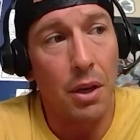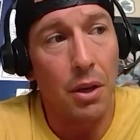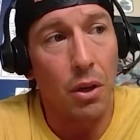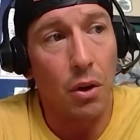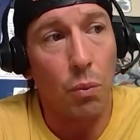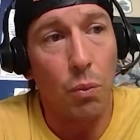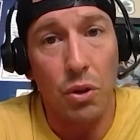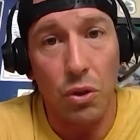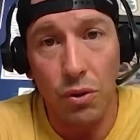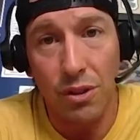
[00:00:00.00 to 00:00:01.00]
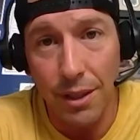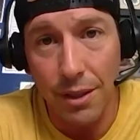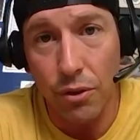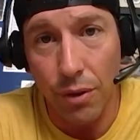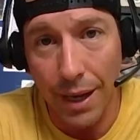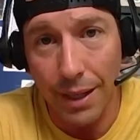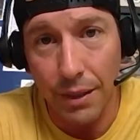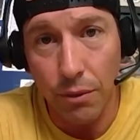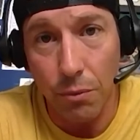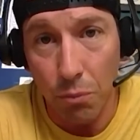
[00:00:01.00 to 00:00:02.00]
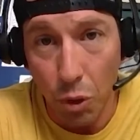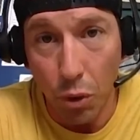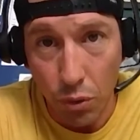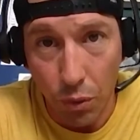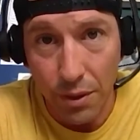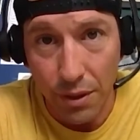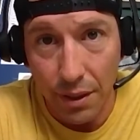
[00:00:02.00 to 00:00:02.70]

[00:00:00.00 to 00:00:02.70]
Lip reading: When you see the dragon, go towards it.